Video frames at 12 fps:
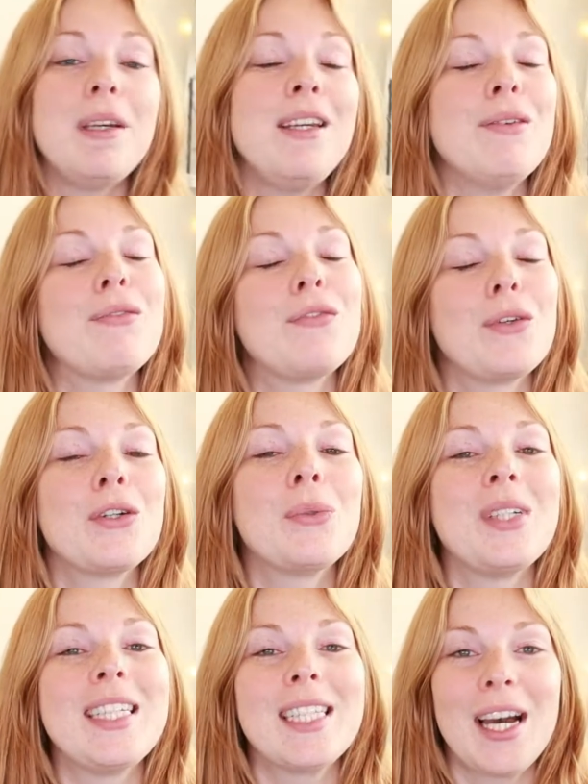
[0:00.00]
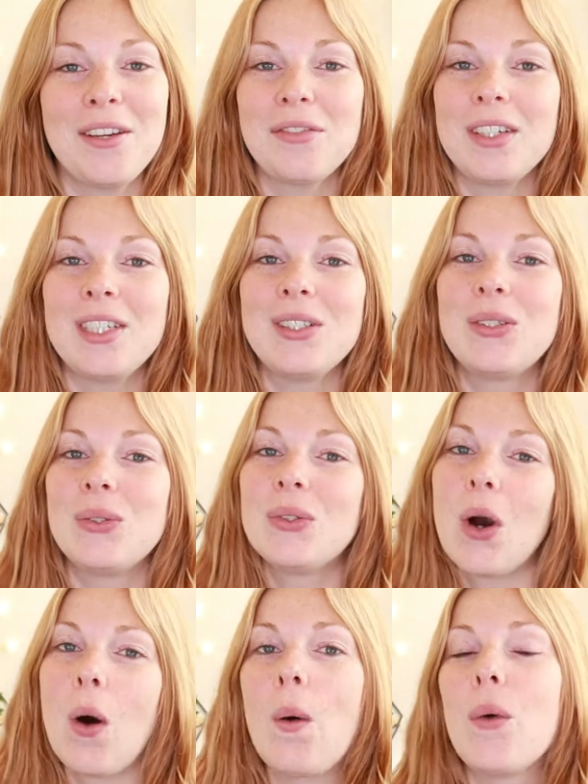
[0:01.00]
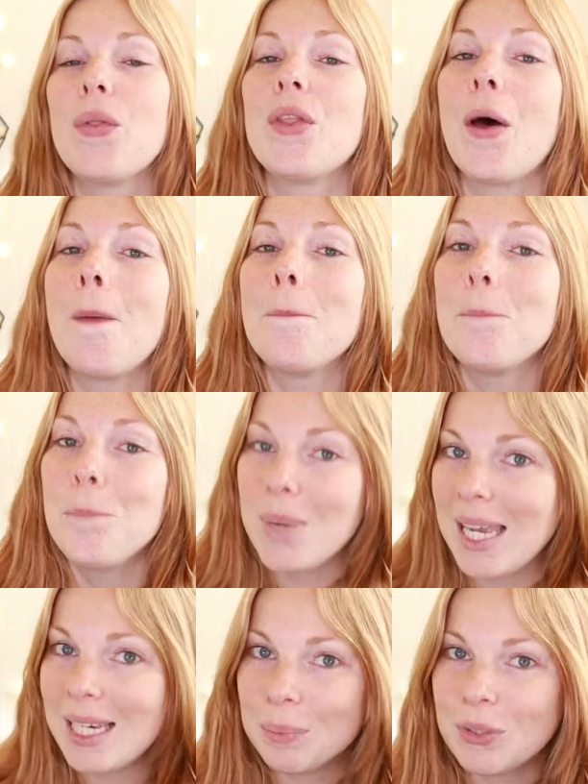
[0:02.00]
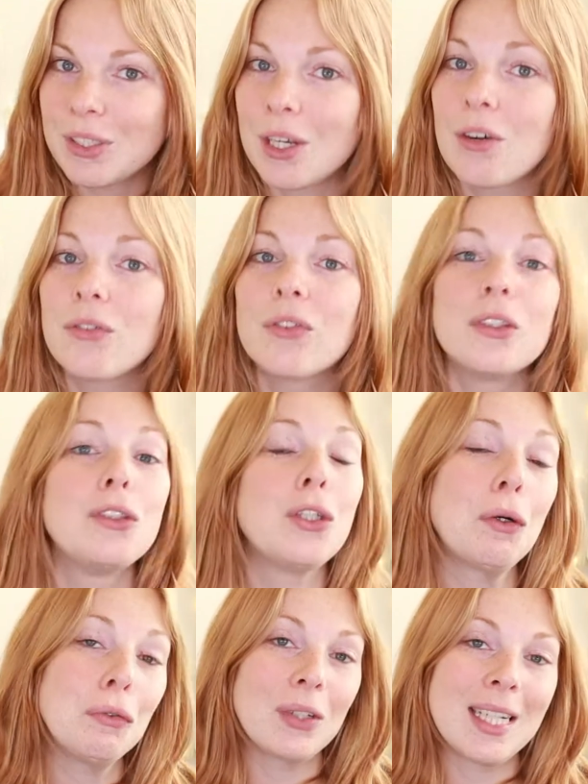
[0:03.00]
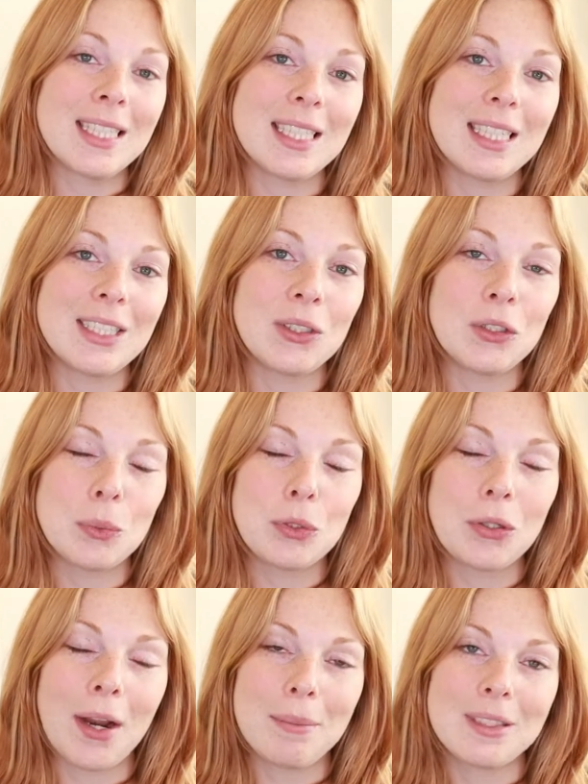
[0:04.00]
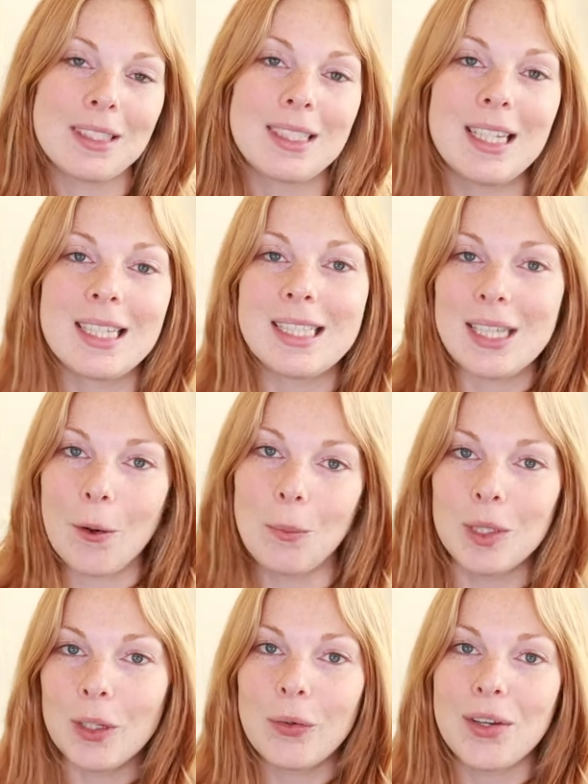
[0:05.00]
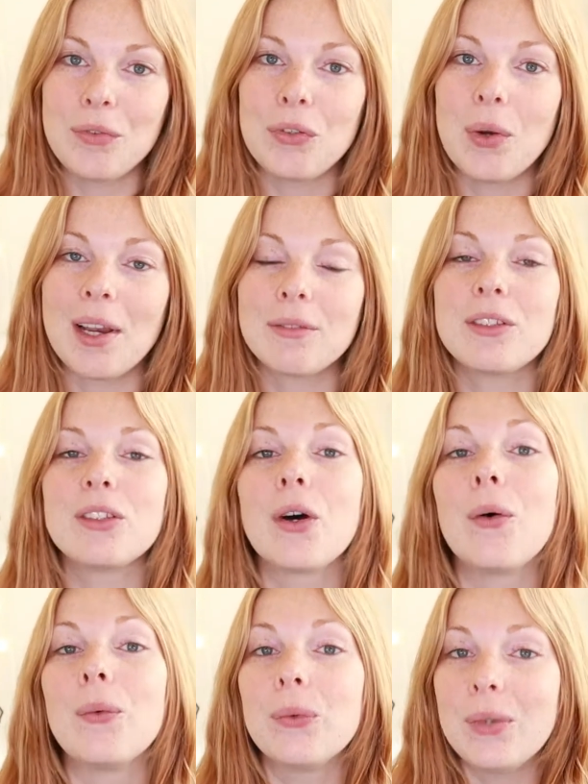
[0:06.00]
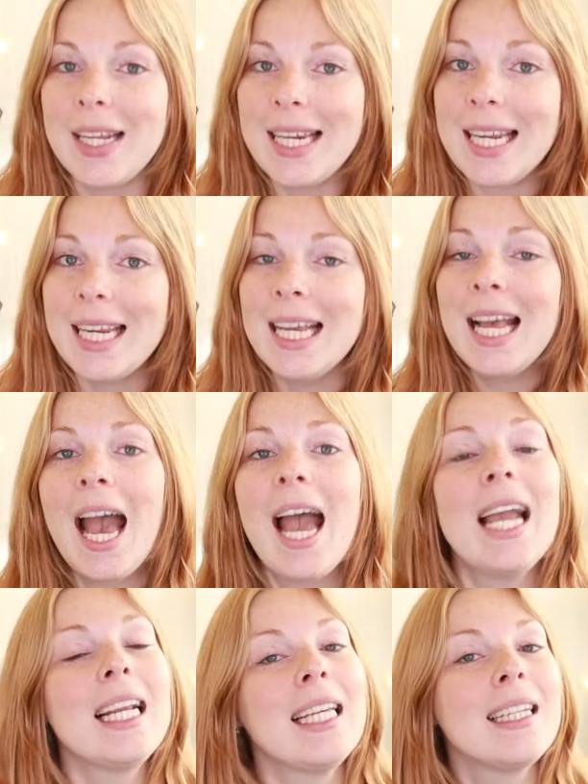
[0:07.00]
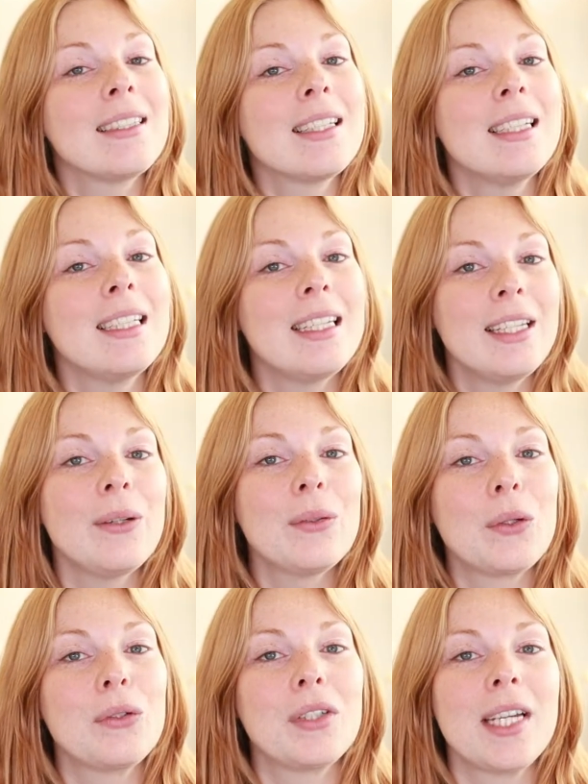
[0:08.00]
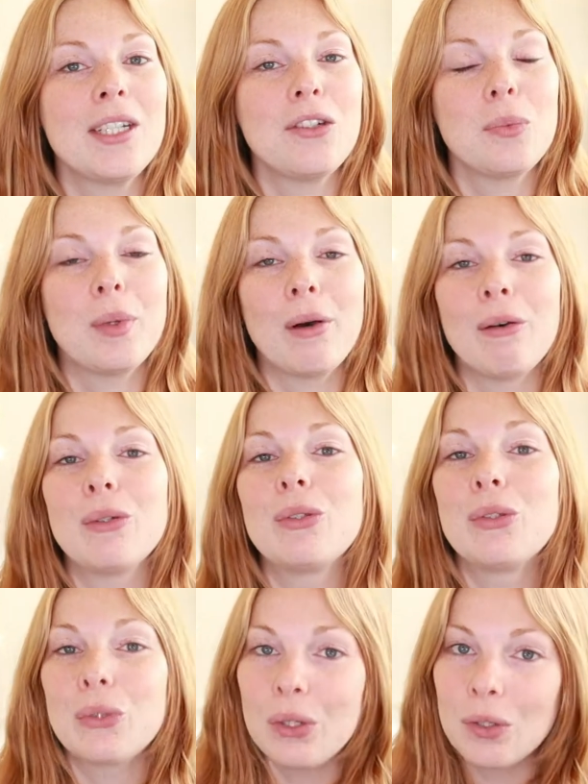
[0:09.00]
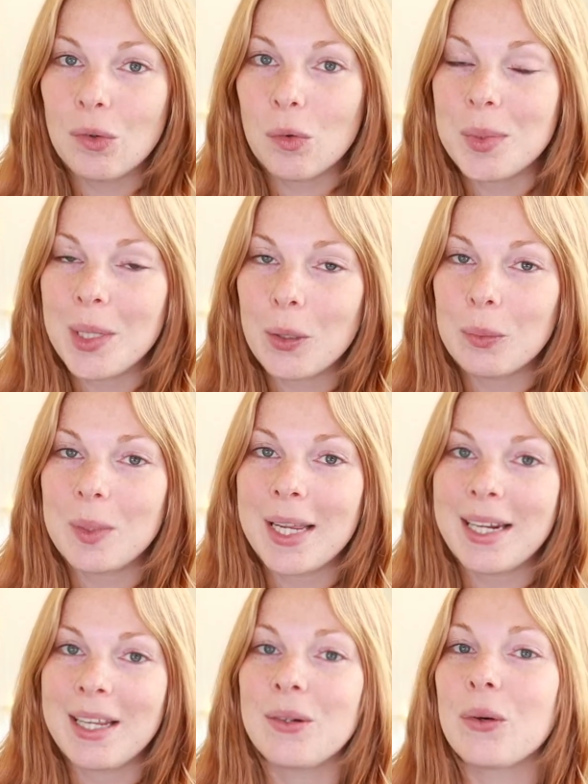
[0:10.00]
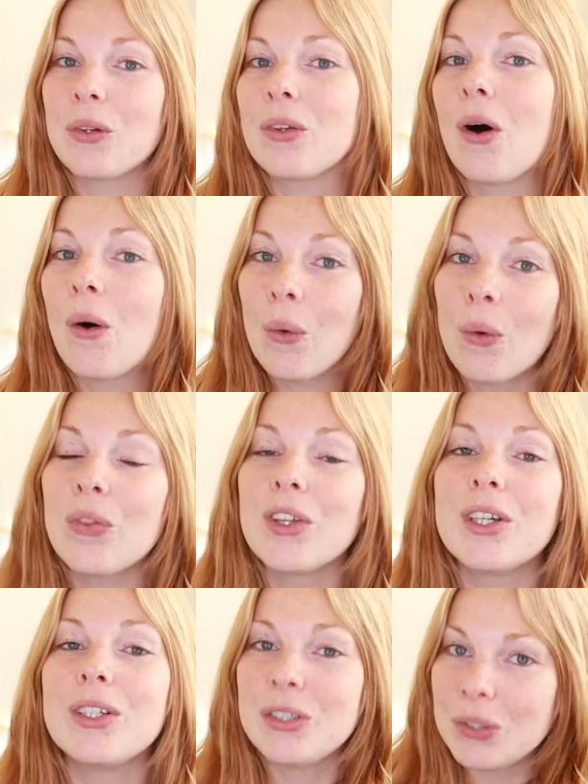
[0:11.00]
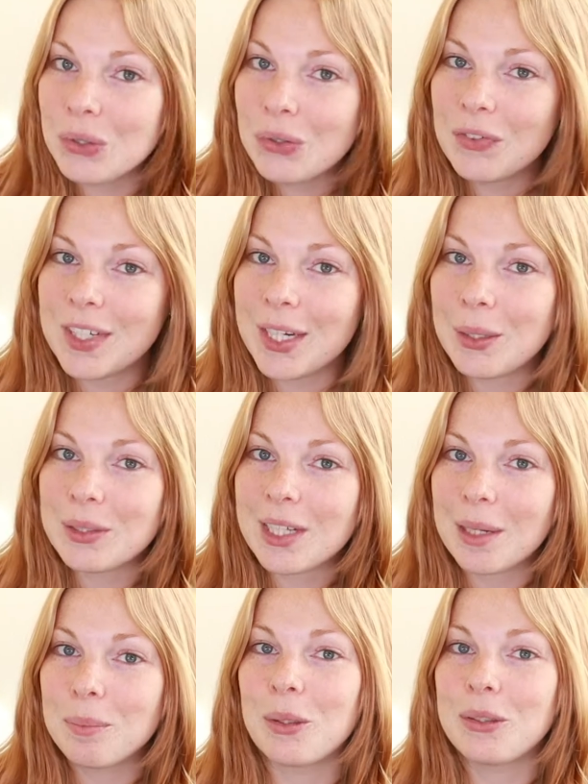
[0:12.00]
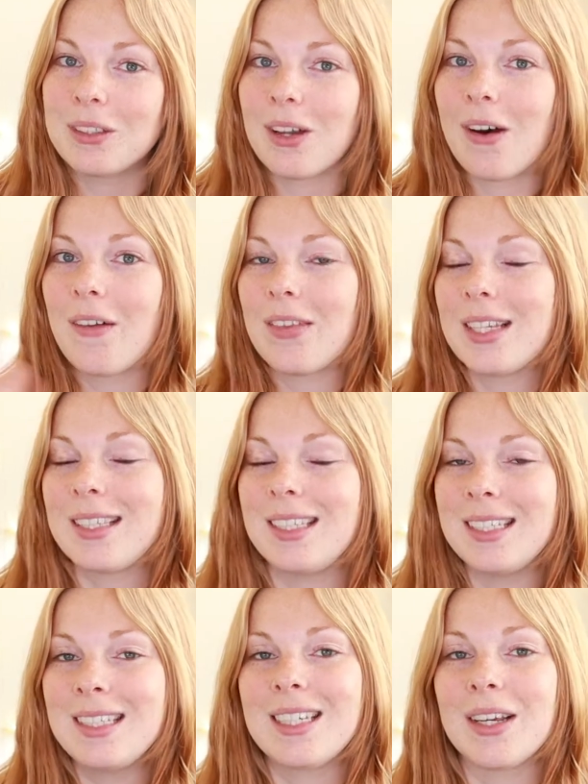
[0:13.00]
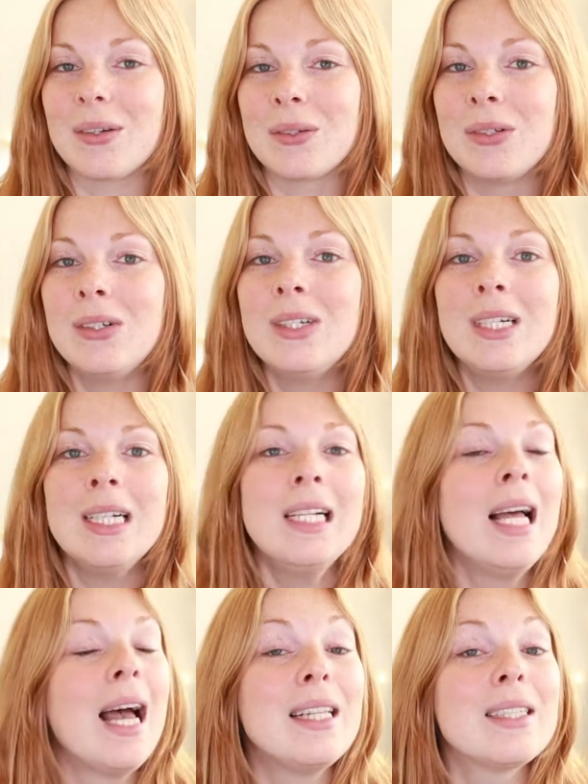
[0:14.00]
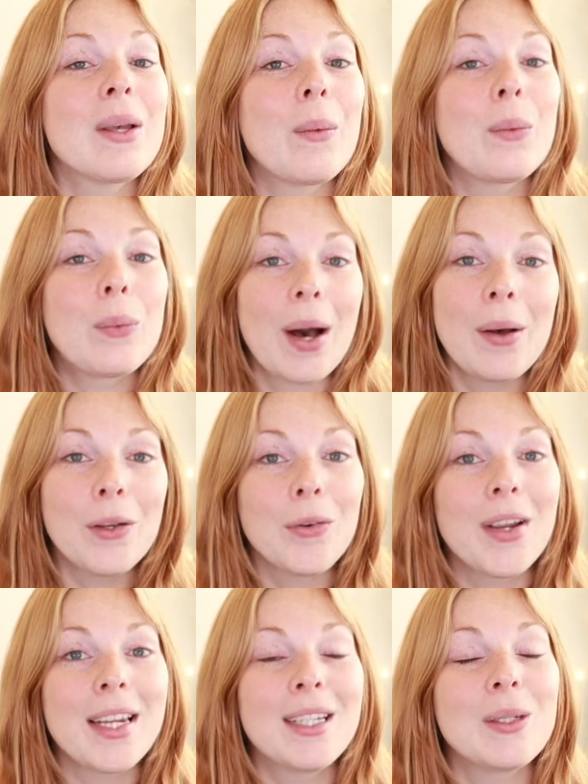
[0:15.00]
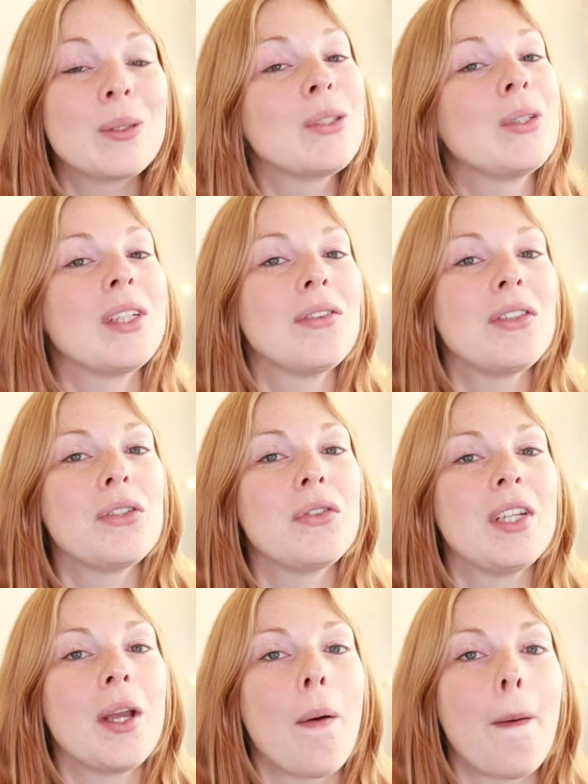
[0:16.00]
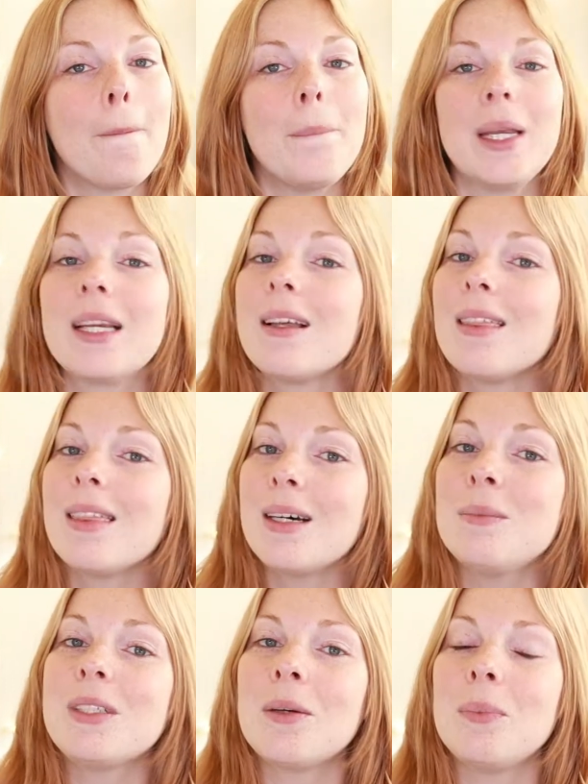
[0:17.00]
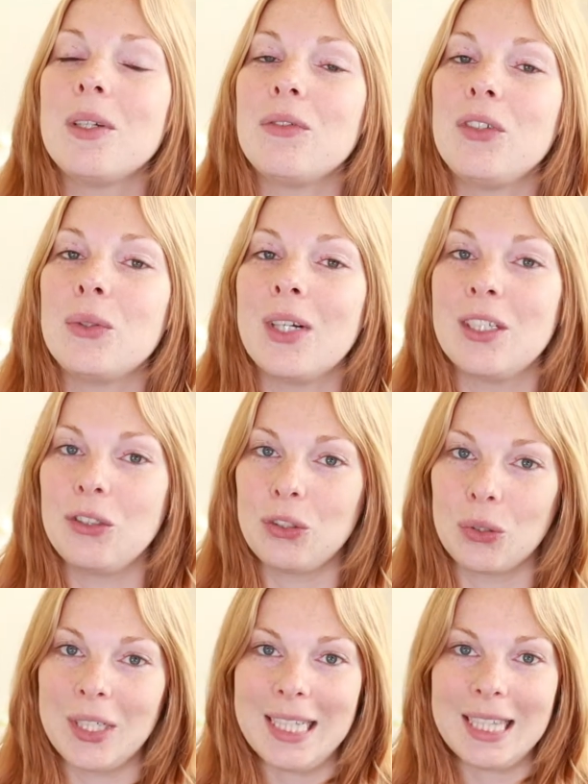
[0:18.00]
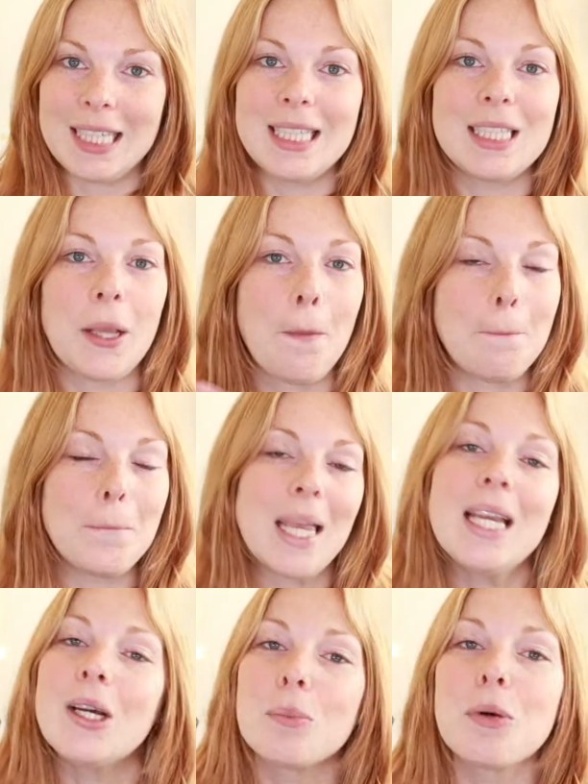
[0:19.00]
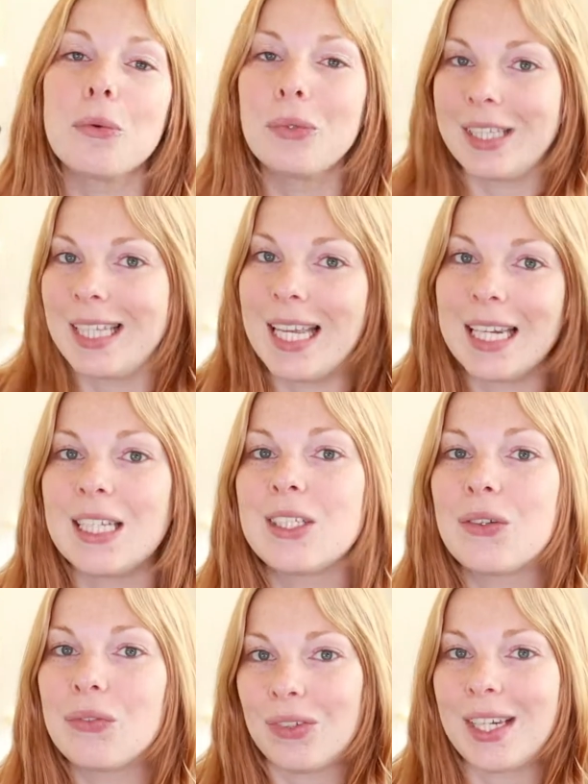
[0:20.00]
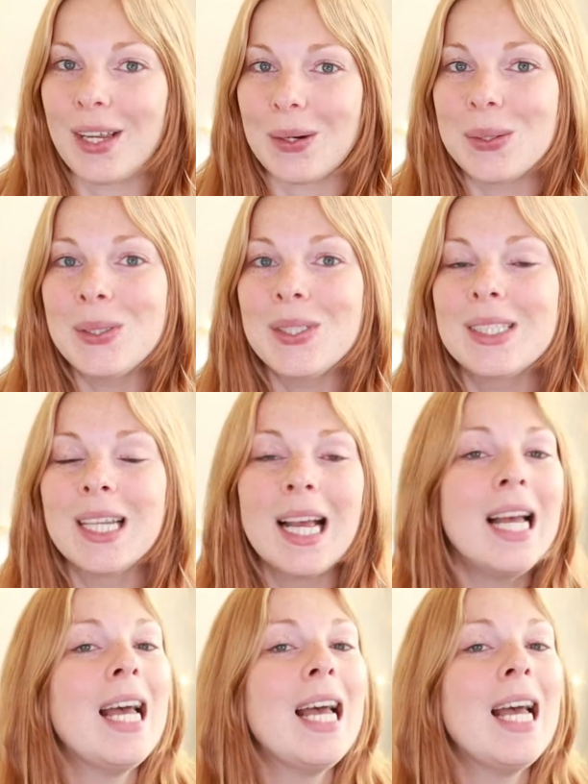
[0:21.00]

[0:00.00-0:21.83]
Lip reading: Before we dive into all the makeup stuff, don't forget to hit the subscribe button down below if you haven't already. And click the little notification bell so you will be updated on all the new videos I post on this channel. And while you're at it, also give this video a big thumbs up if you enjoy these makeup related videos.